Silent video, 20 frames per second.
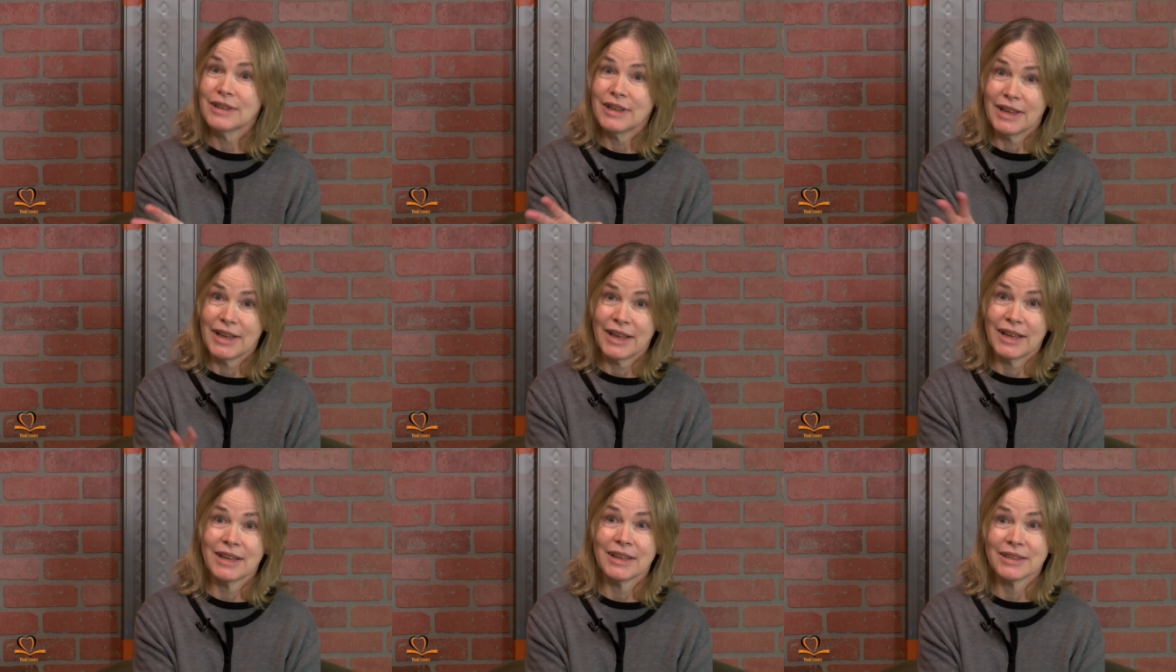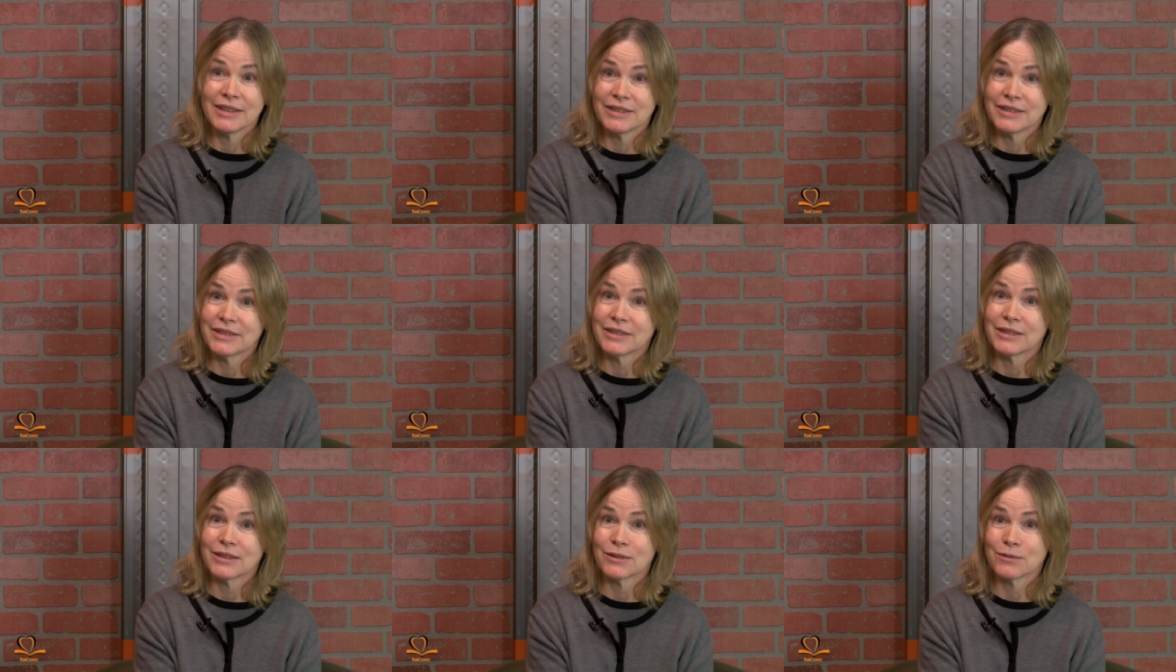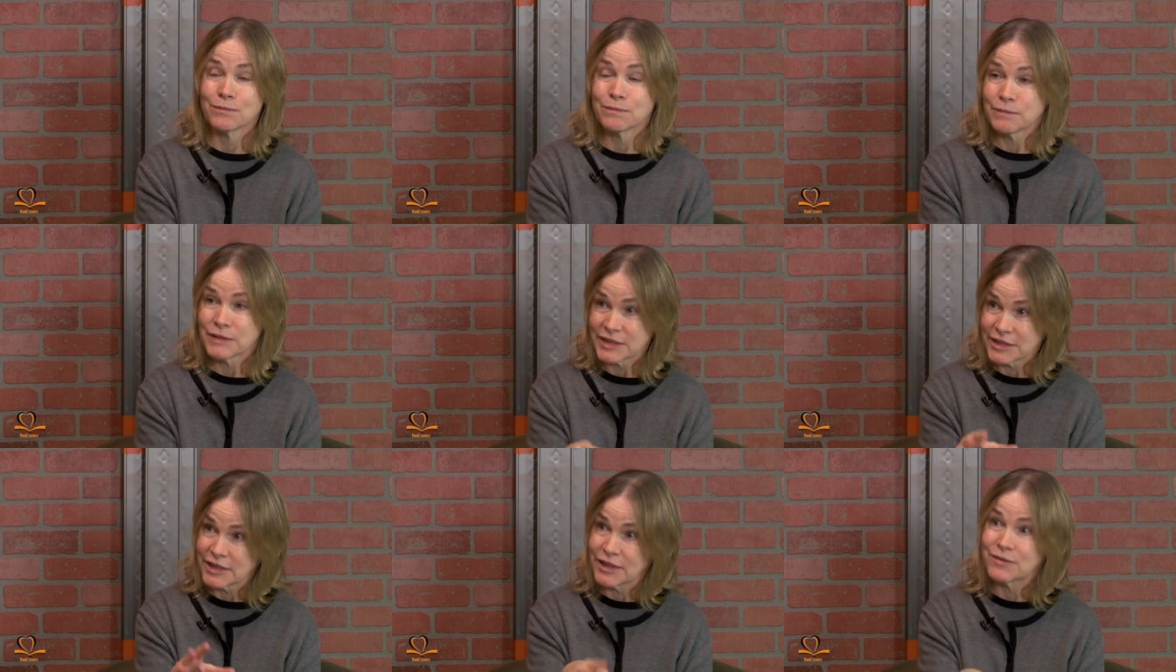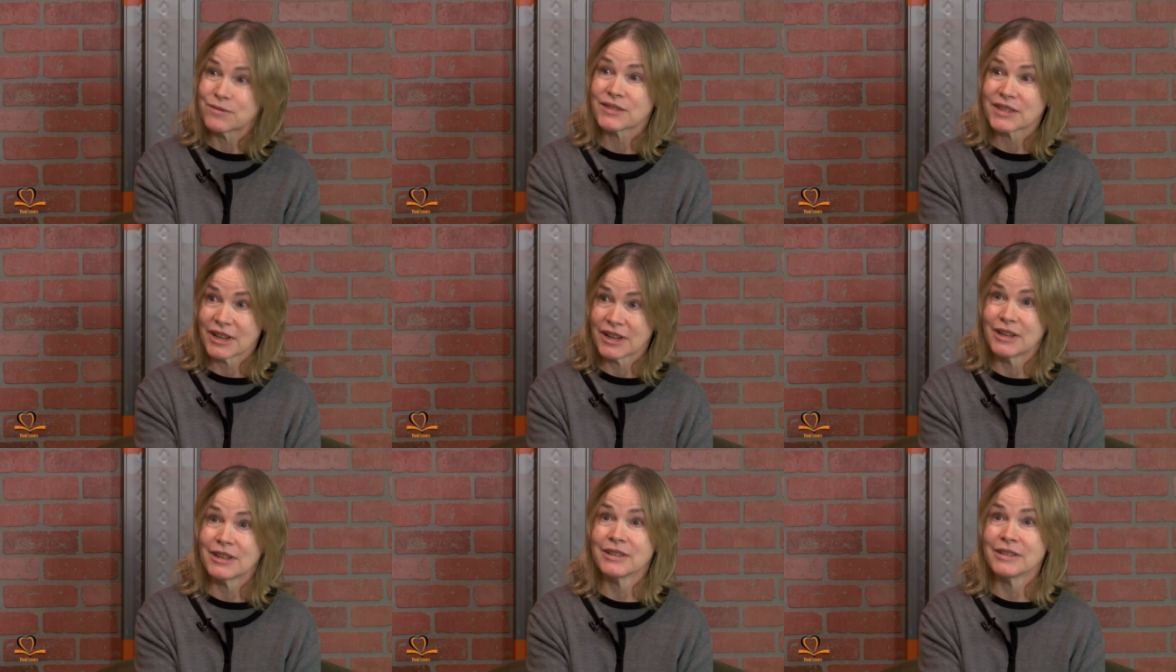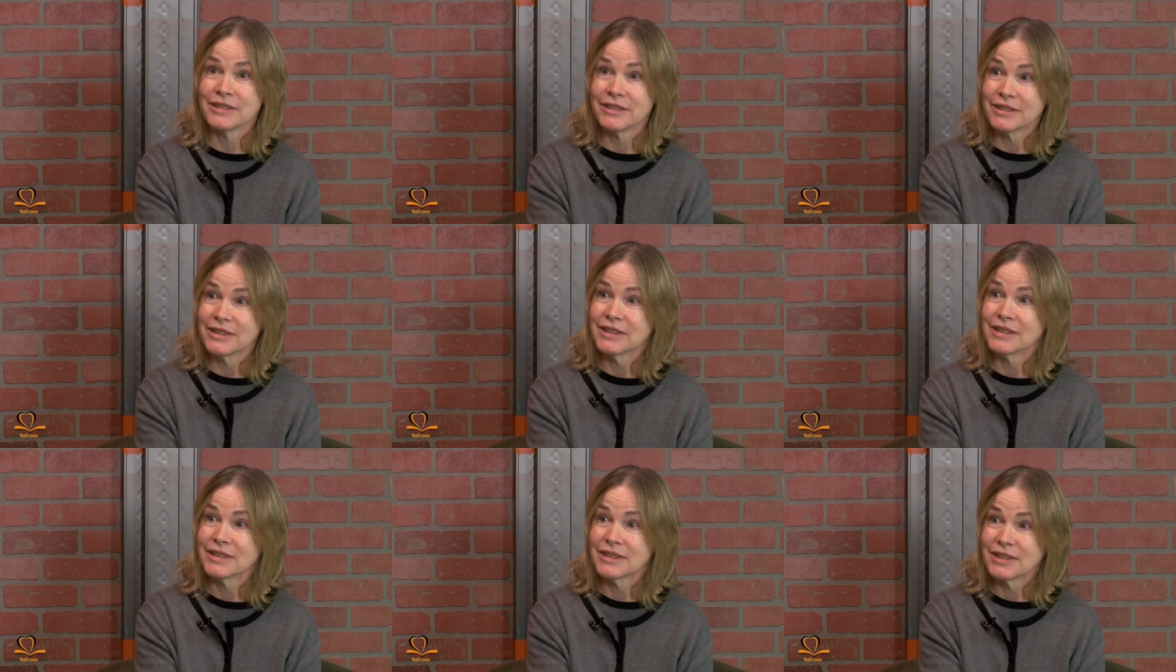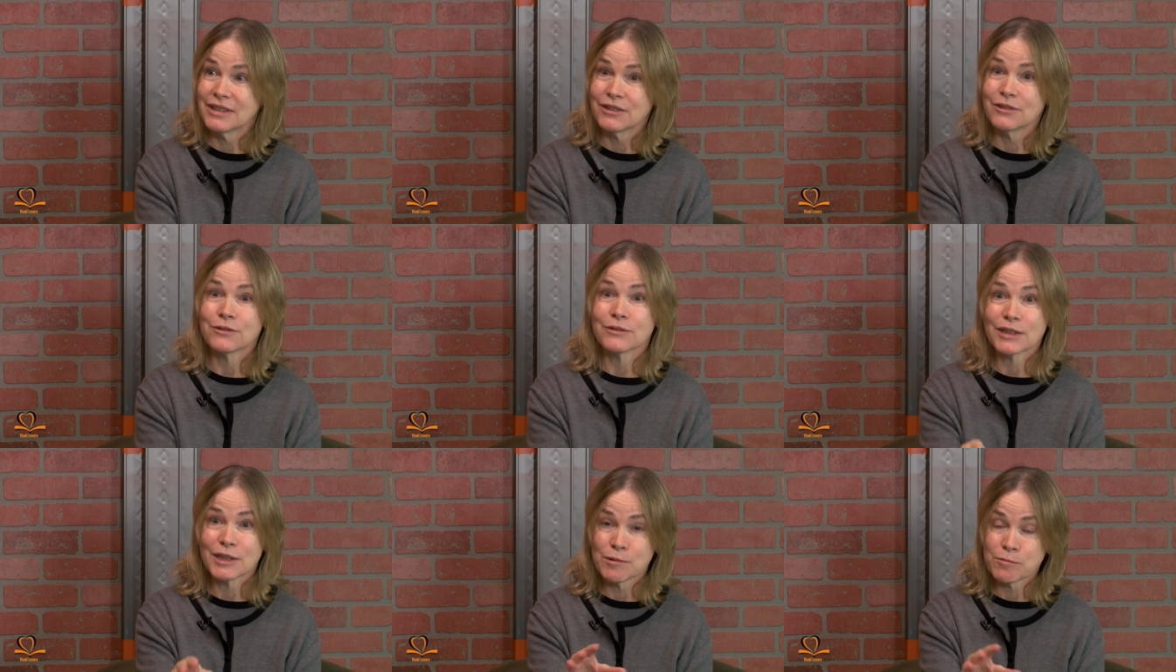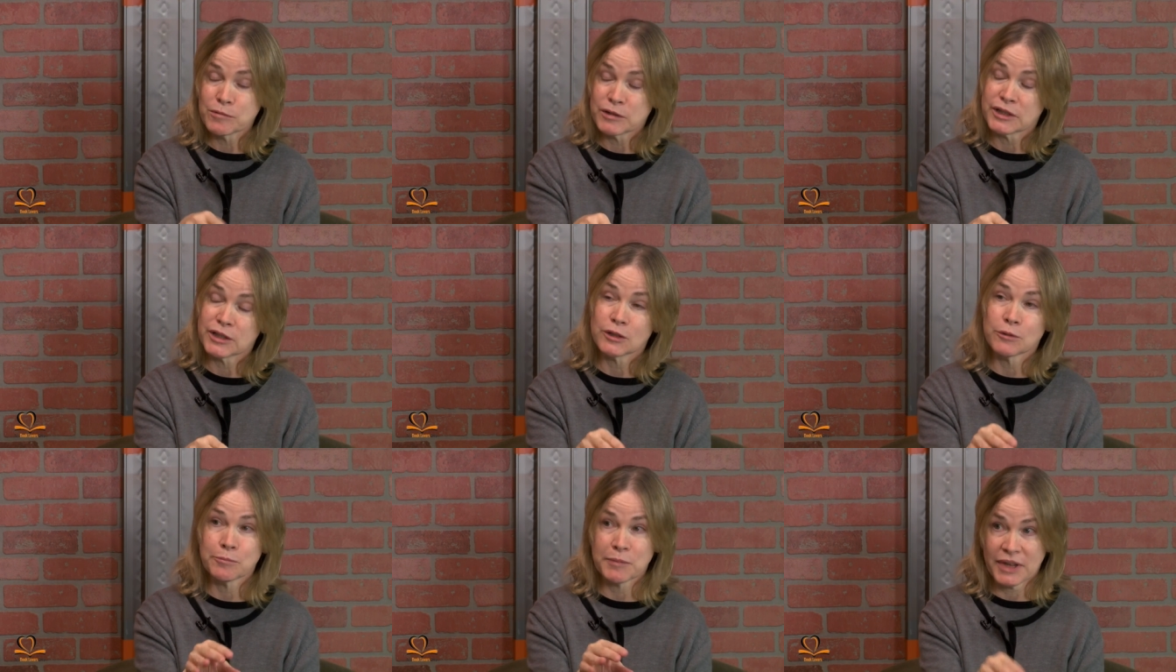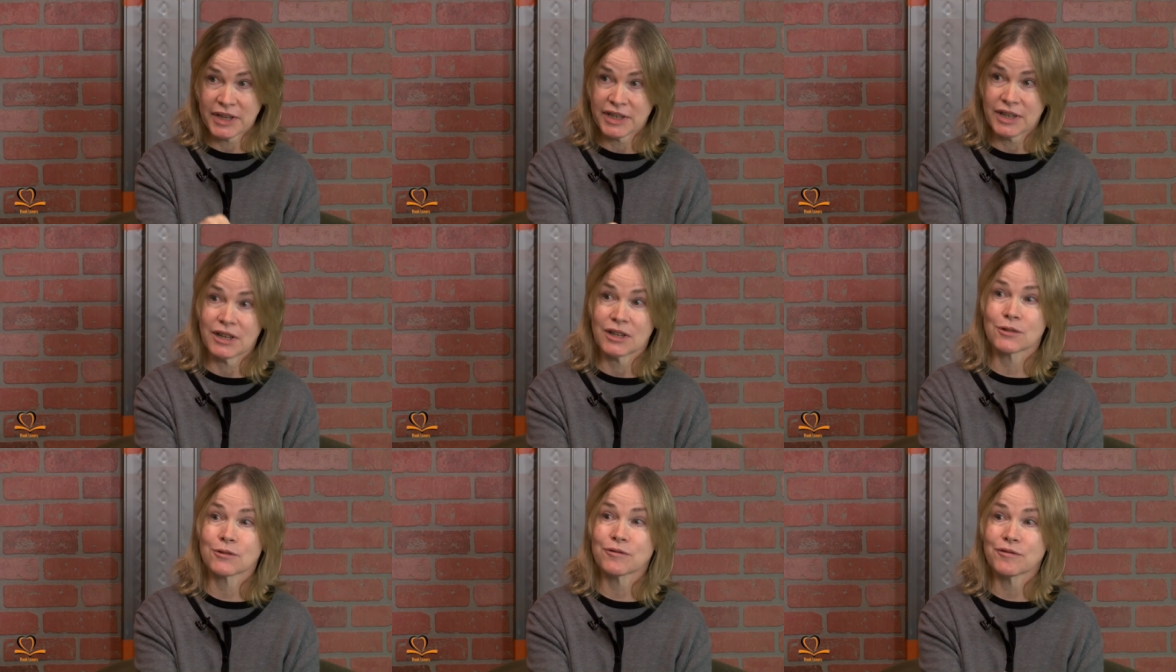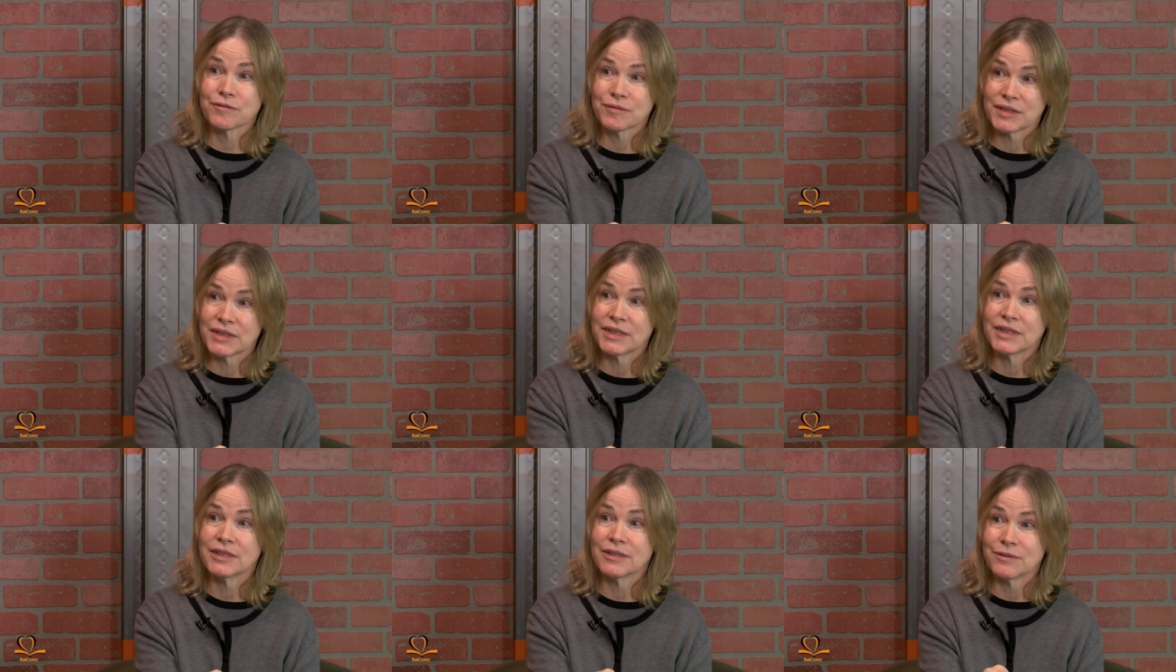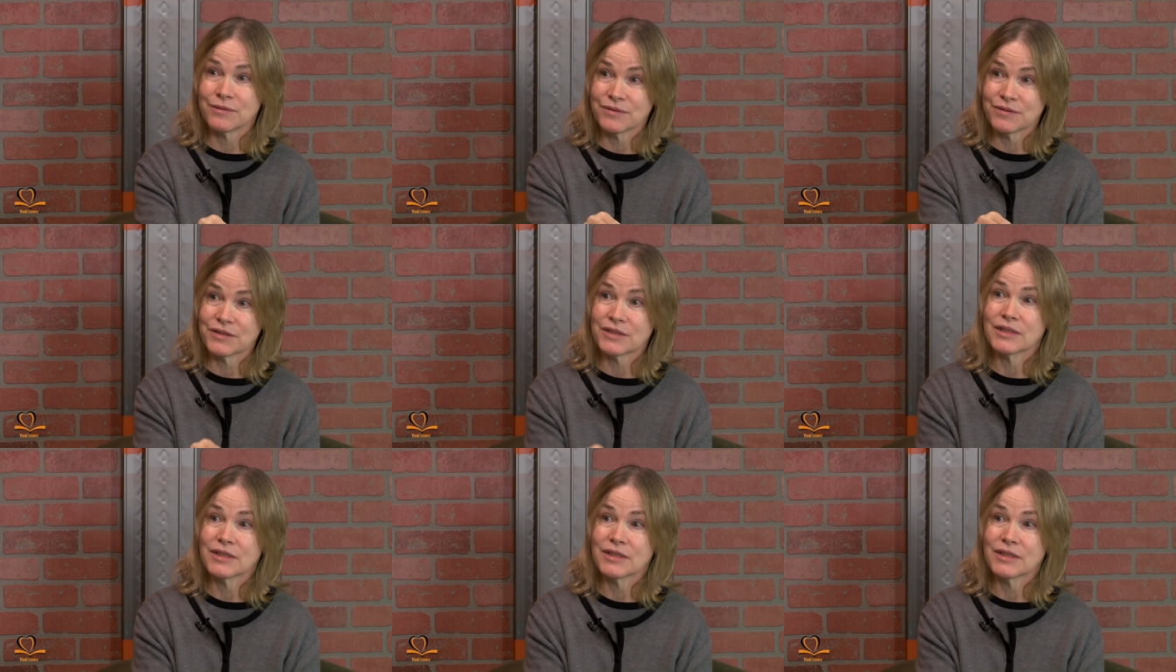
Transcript: and uh, what they've done you know, keep a little biography of